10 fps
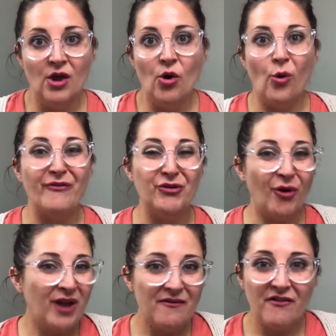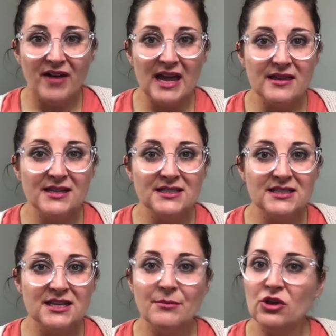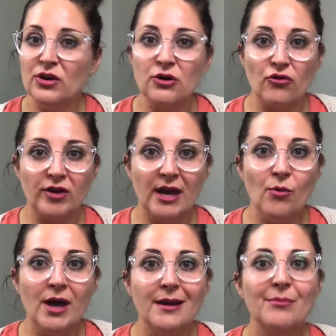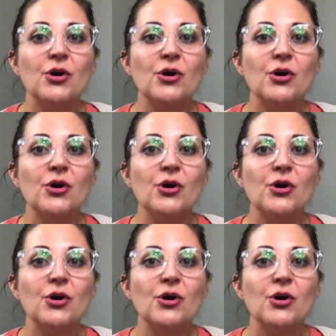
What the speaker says: Or if you don't have a filing system and you need to create one,